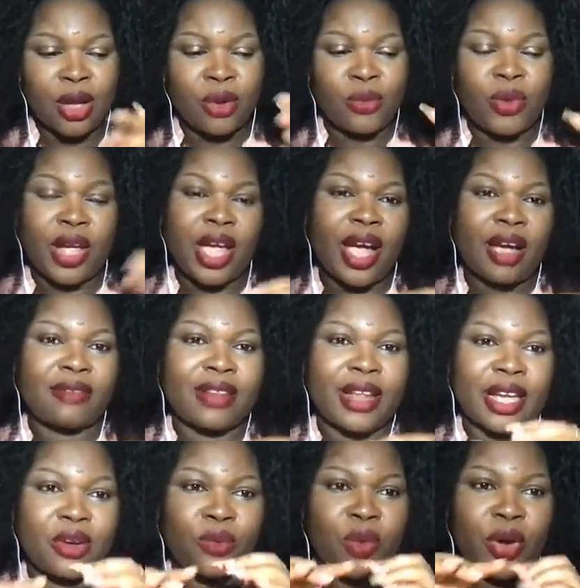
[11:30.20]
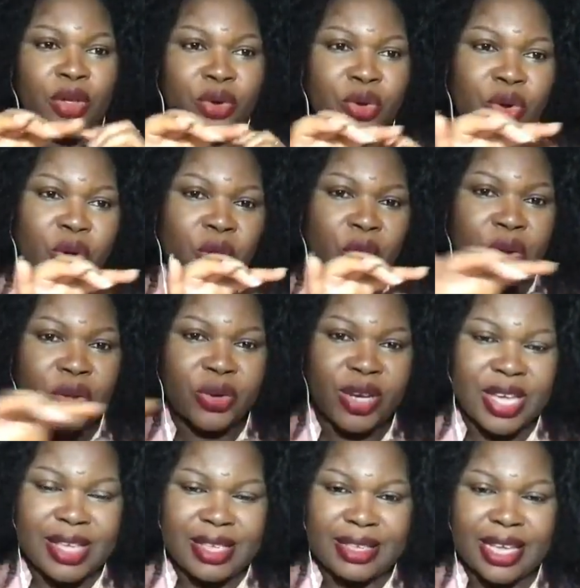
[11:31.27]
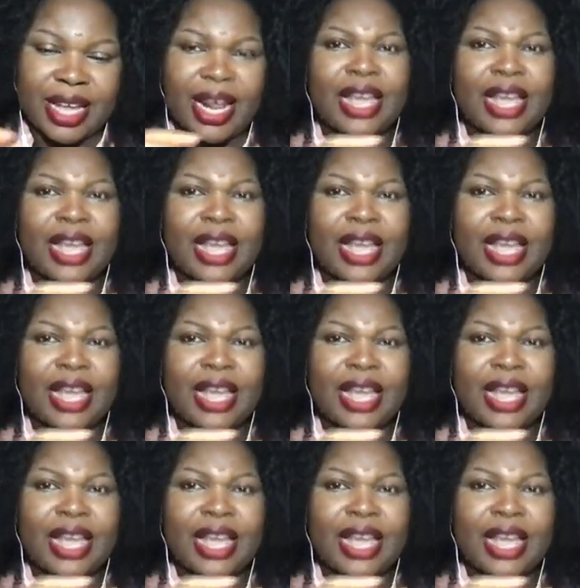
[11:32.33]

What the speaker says: We have, like, when you go on your insight,